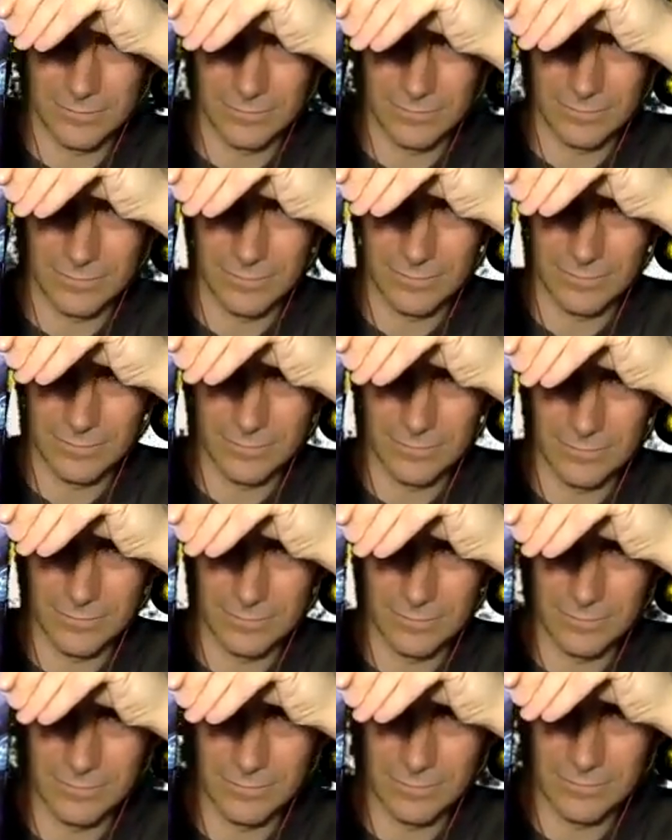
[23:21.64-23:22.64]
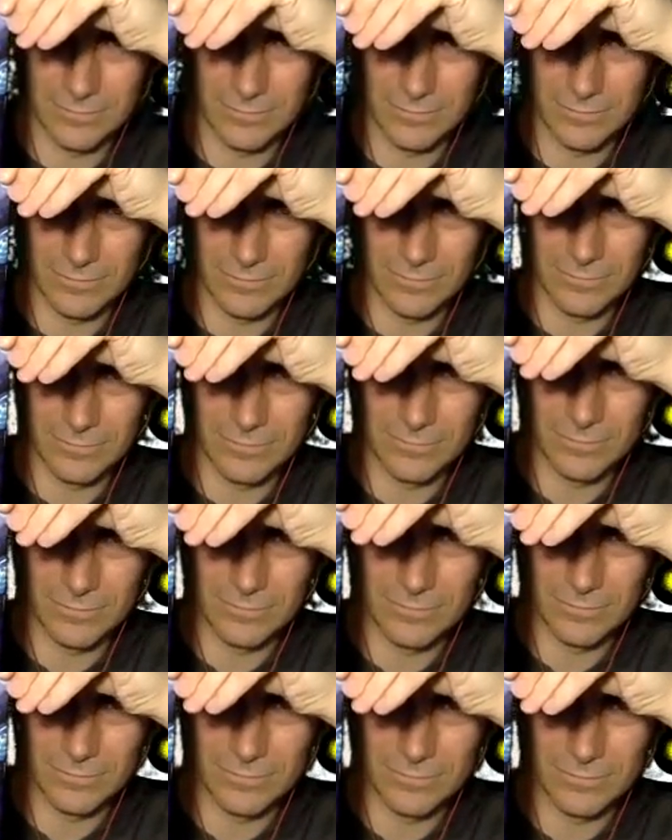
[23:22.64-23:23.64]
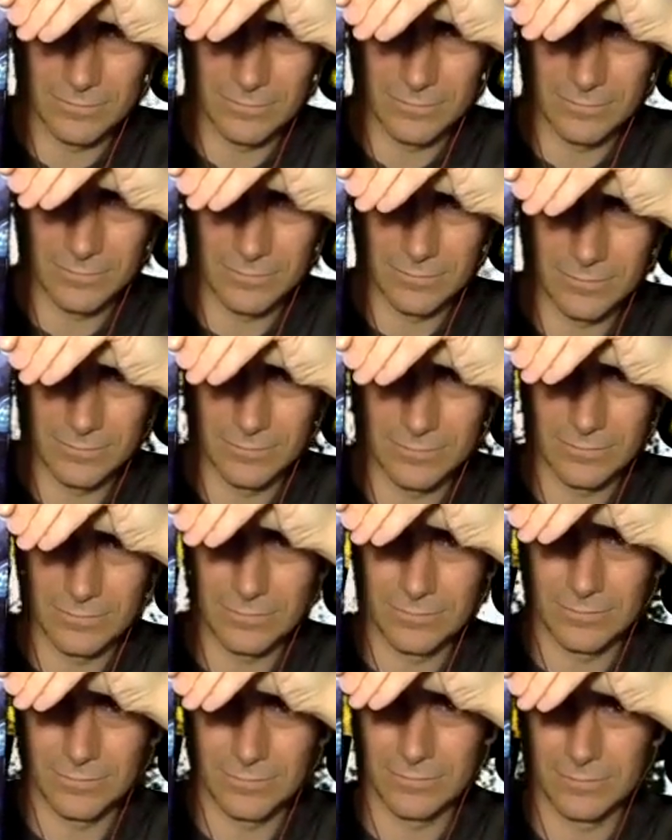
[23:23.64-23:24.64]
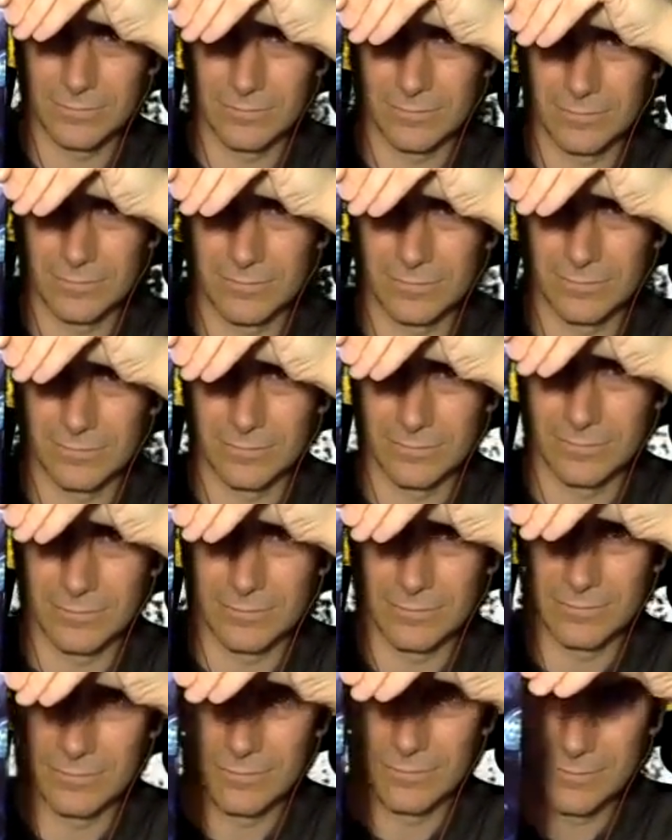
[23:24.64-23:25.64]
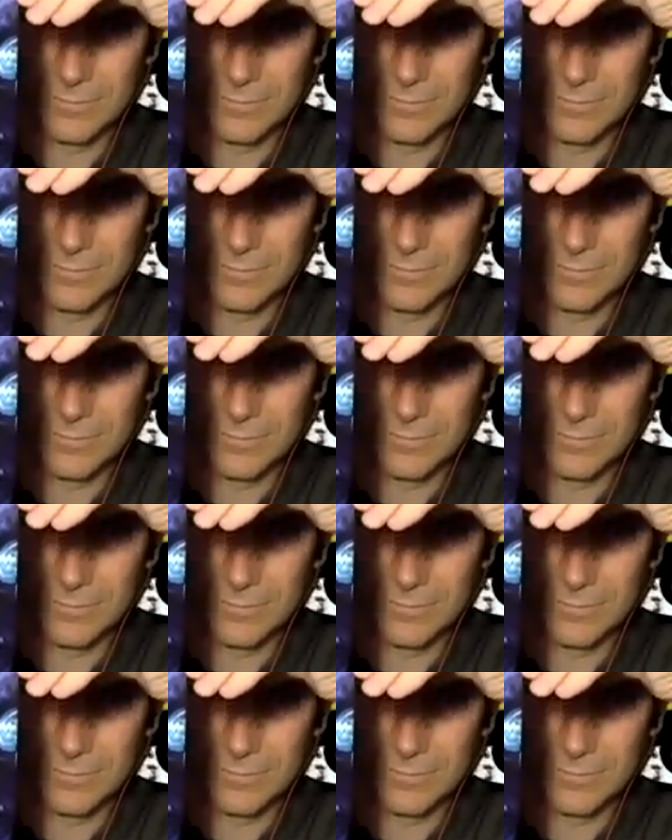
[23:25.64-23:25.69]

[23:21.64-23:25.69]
(not speaking)